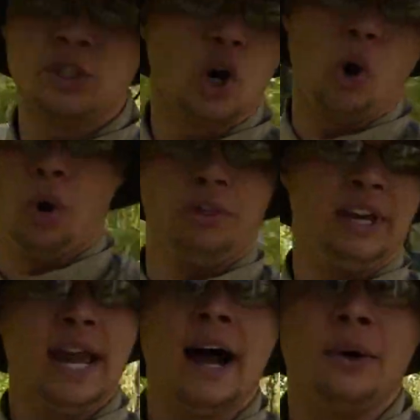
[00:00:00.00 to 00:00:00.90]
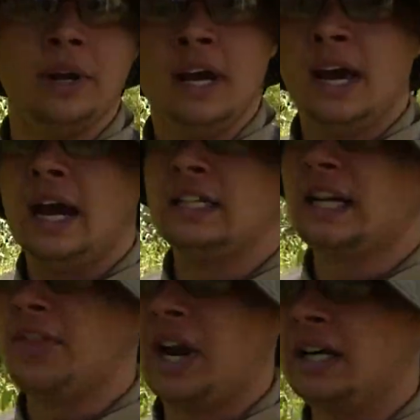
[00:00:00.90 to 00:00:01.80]
the whole thing out, it's
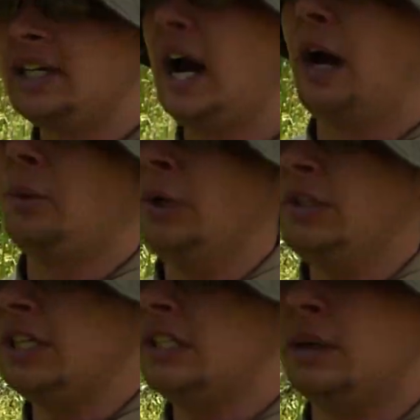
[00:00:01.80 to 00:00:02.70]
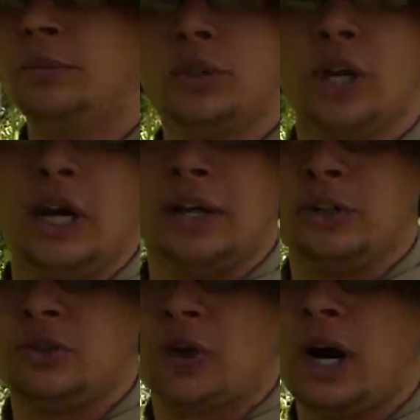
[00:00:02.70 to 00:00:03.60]
got that entire root system to
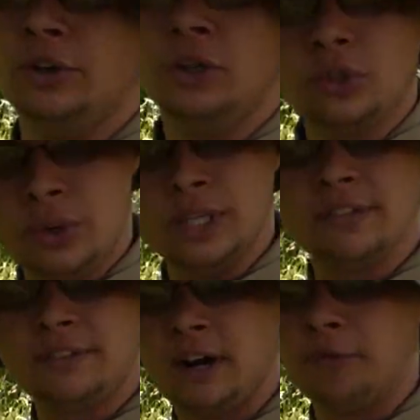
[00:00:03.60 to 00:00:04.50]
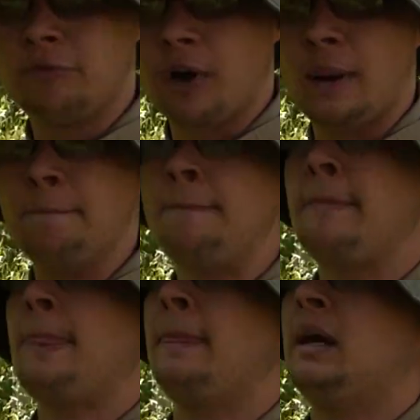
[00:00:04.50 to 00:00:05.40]
draw nutrients from,
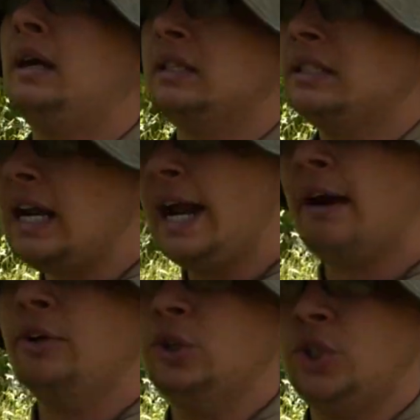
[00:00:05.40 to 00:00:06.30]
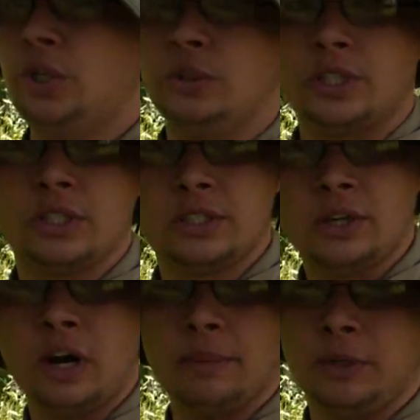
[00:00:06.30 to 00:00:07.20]
send out new shoots,
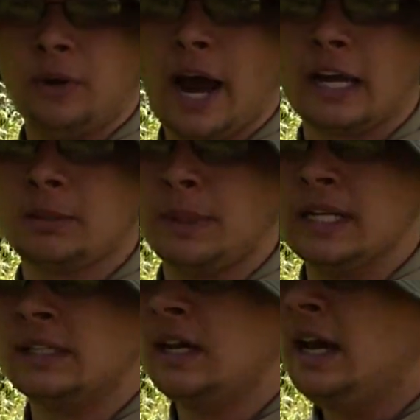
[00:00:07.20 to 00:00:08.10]
start up new aspens.